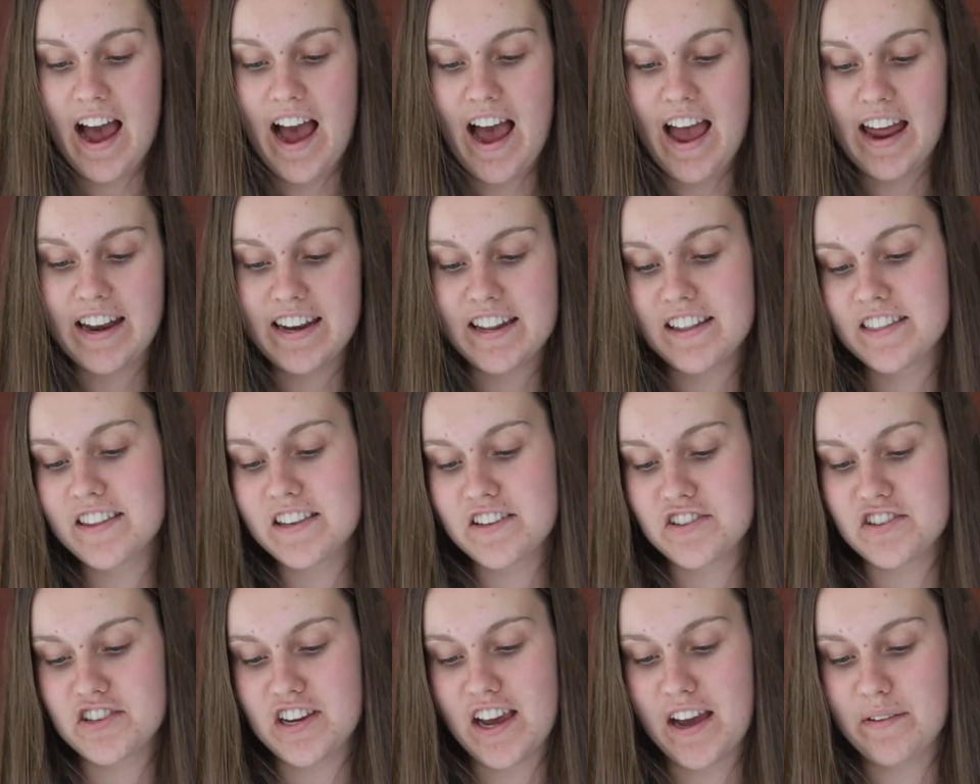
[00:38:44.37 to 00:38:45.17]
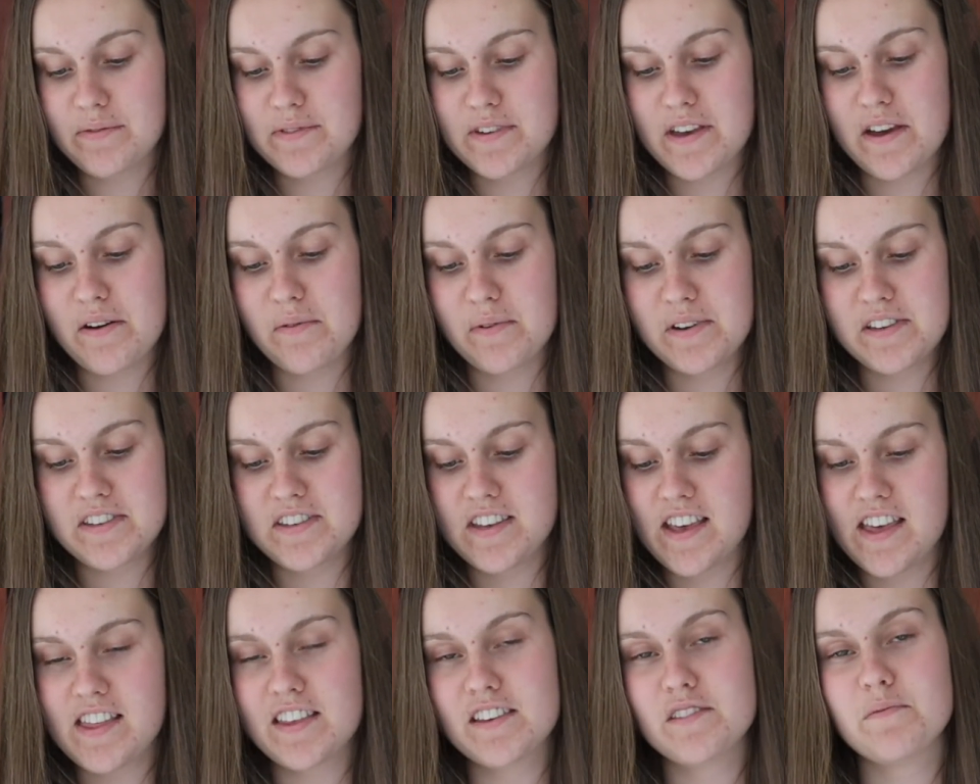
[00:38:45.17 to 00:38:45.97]
And in this chapter, we
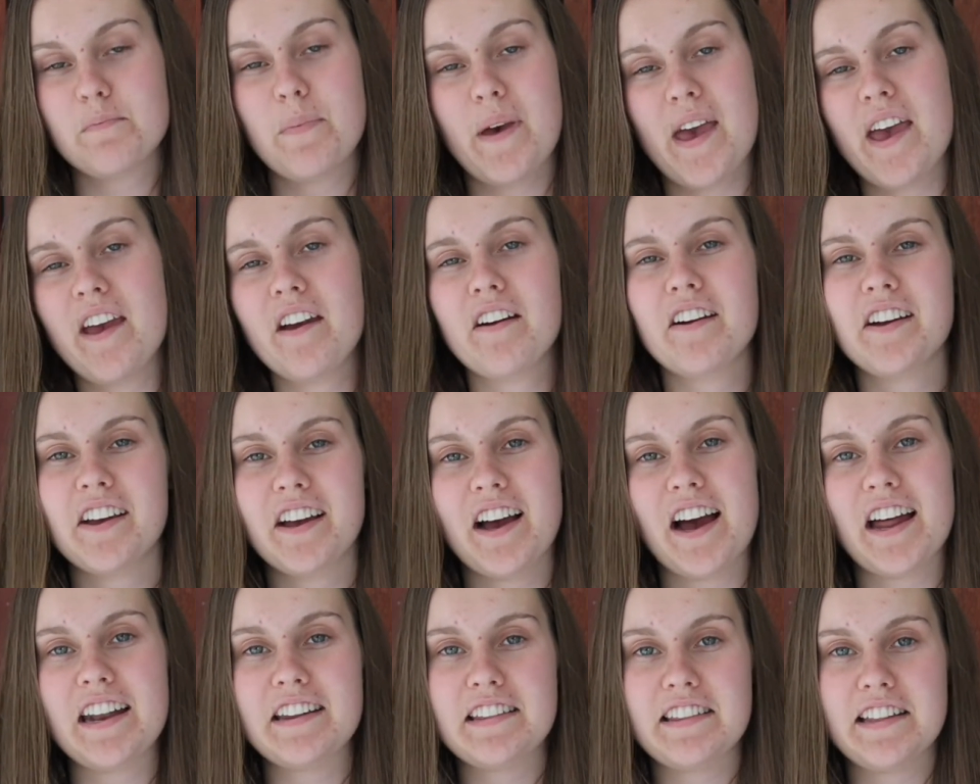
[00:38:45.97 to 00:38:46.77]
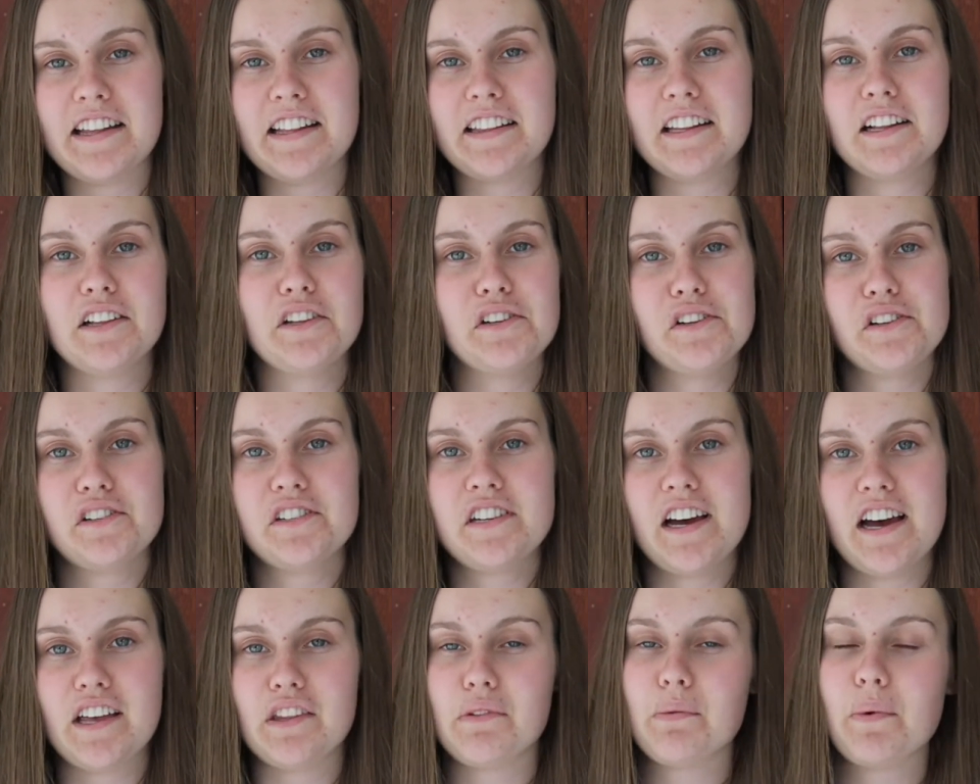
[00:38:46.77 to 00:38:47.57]
see this pairing kind of thing that Luke
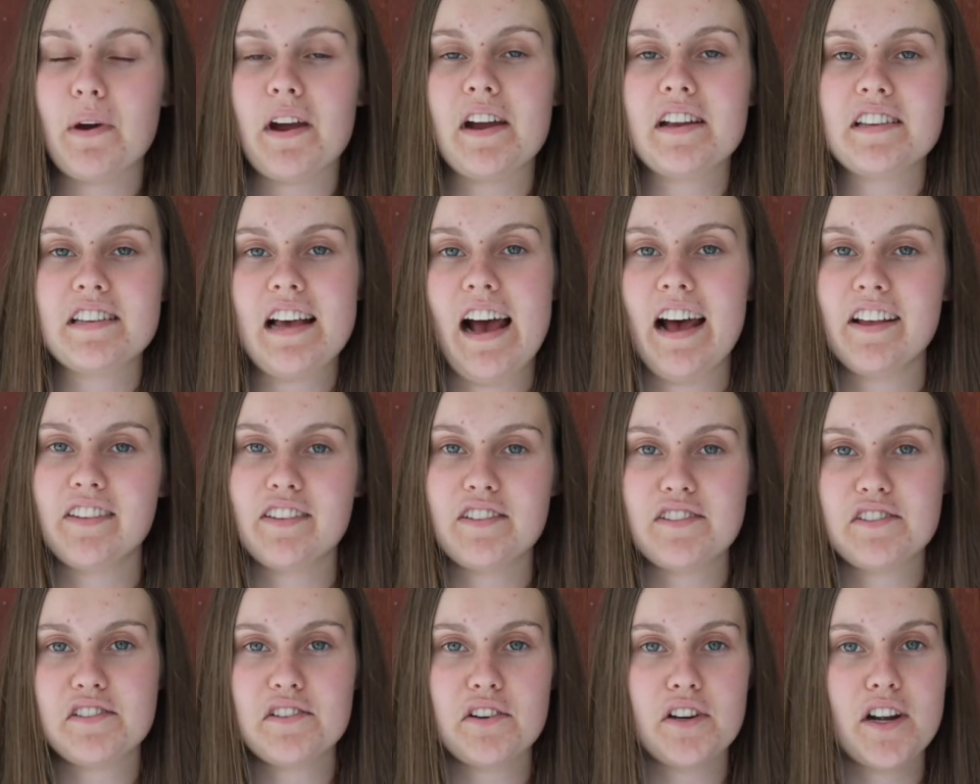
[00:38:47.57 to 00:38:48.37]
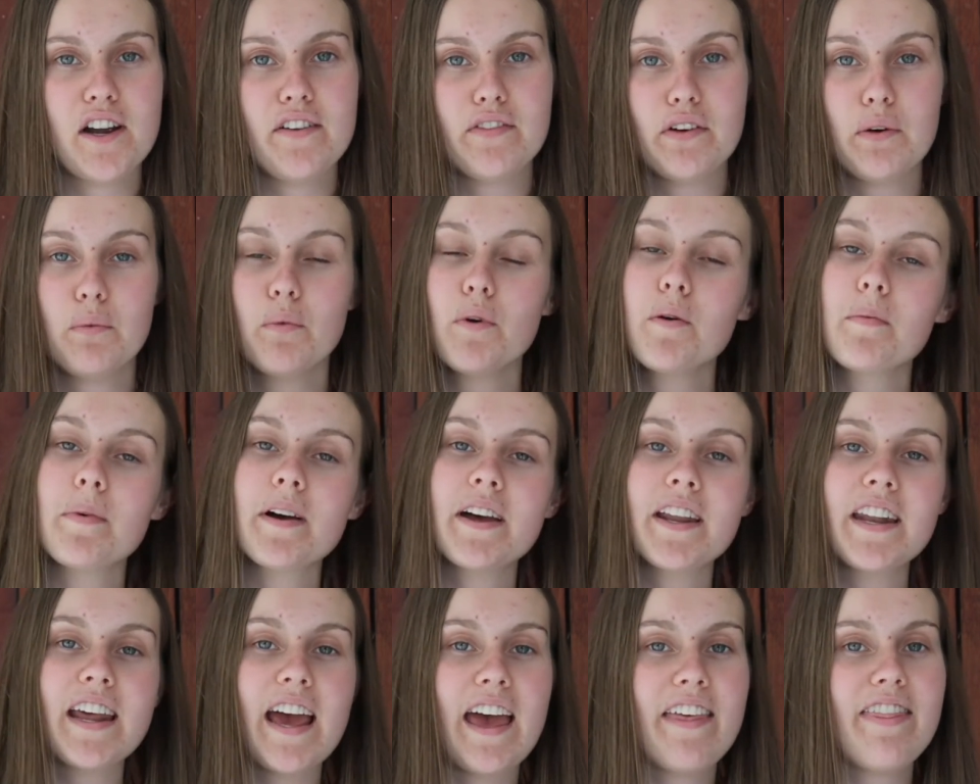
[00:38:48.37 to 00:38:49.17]
does, where he has a story of a
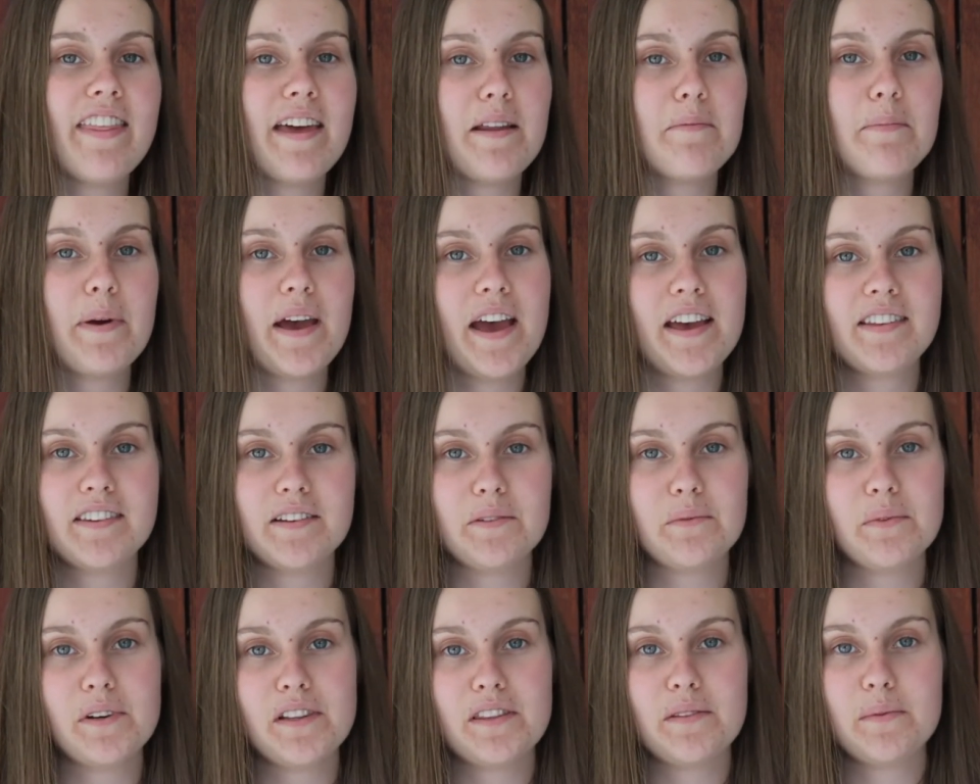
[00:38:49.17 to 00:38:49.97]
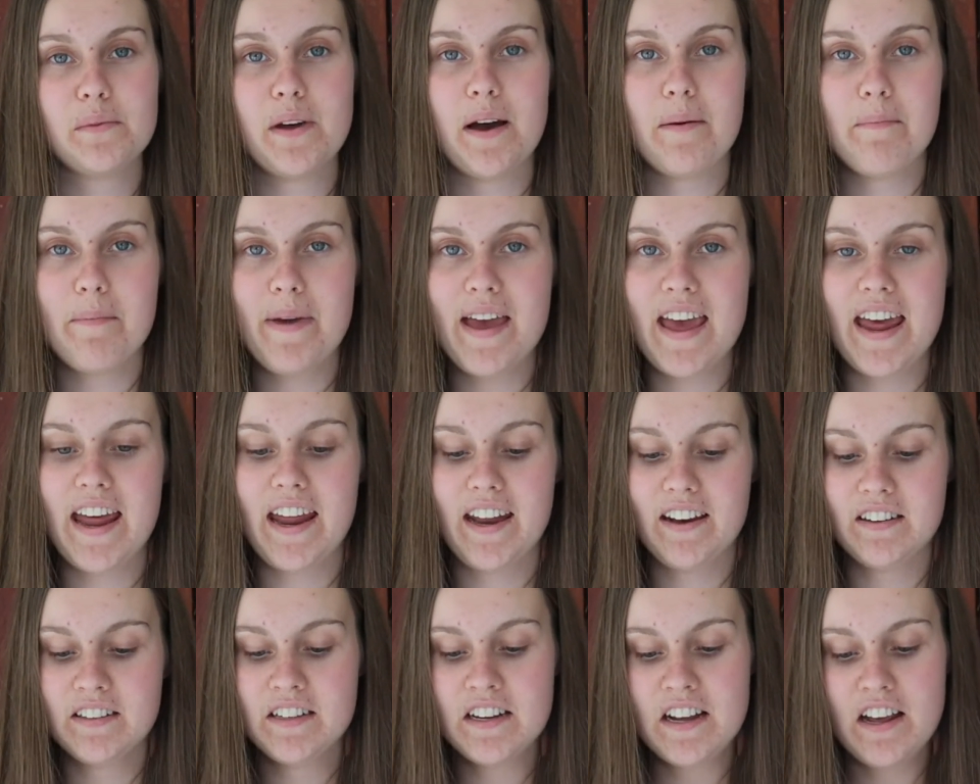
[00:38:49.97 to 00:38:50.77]
woman and then pairs it with a
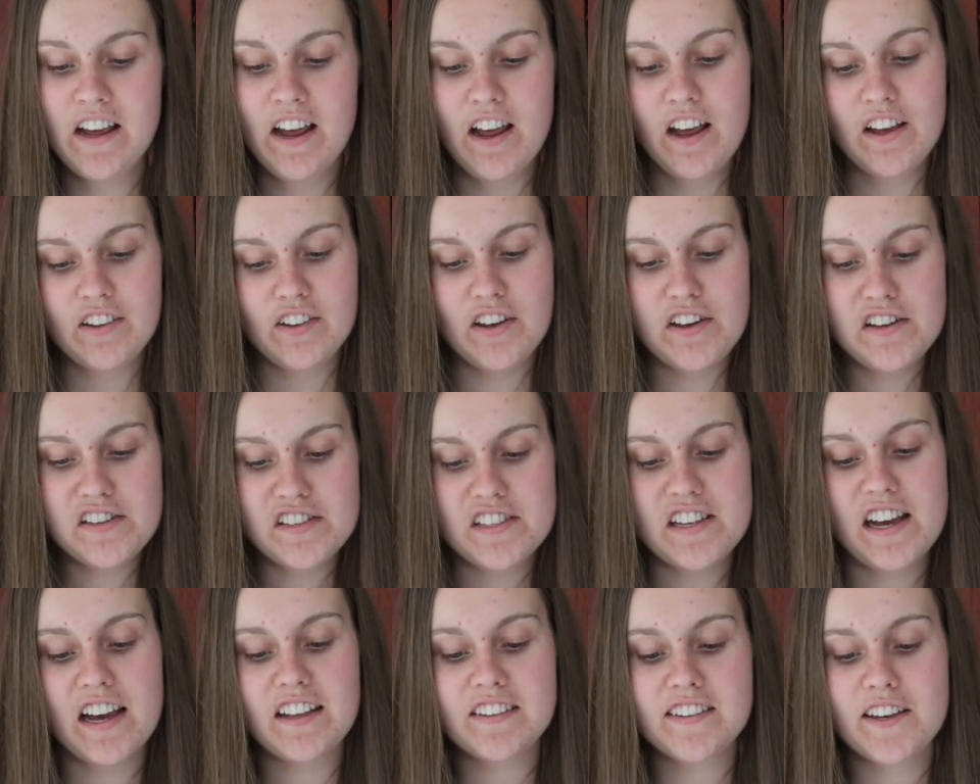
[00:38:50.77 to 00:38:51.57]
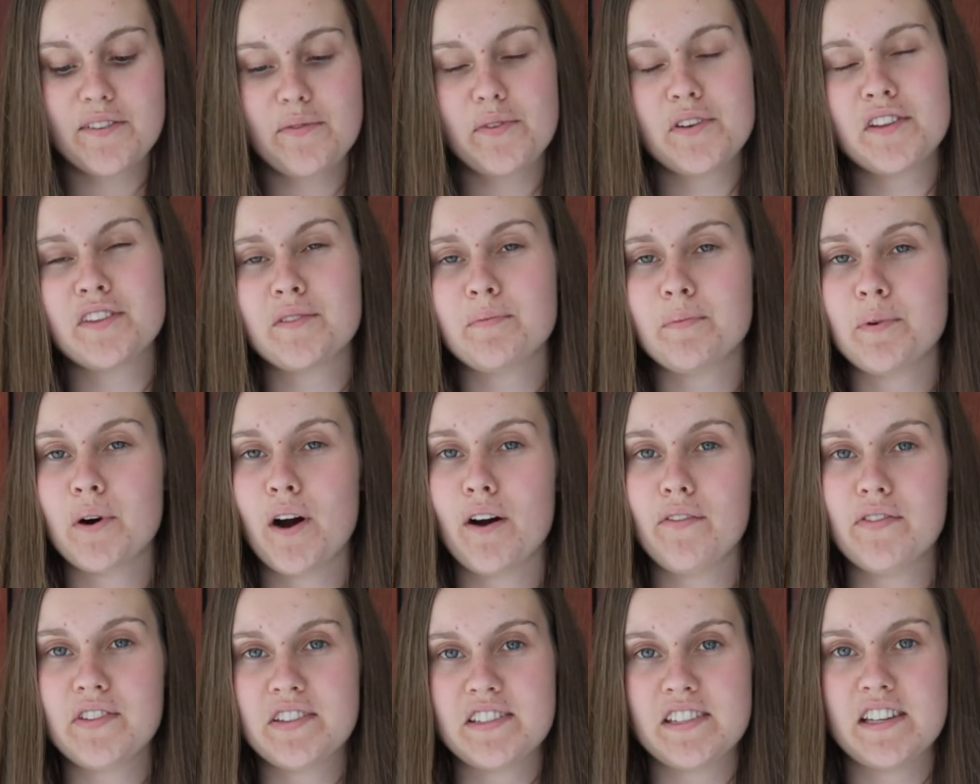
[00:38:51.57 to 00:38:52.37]
man. So he starts off with the
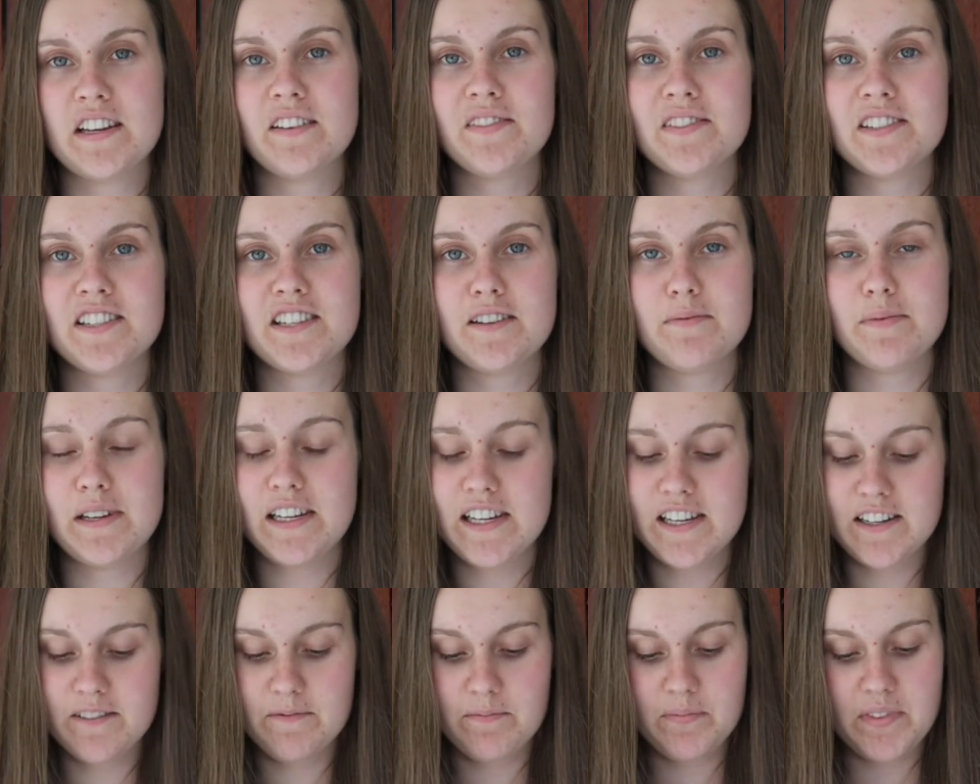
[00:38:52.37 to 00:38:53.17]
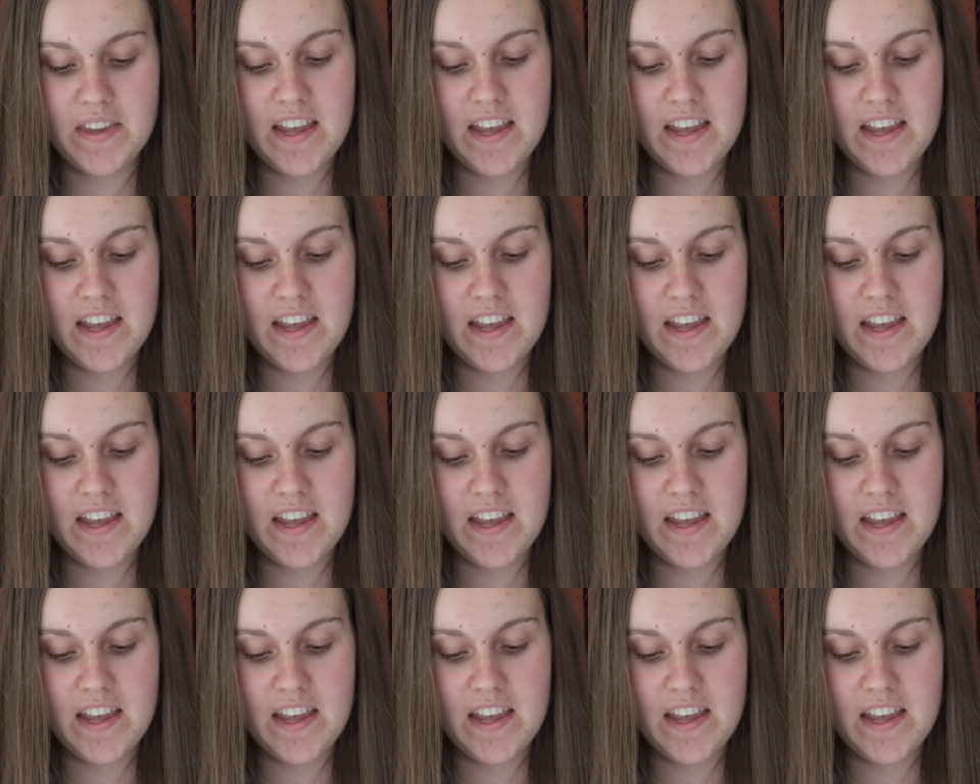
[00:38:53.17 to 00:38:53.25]
prophecy of Simeon.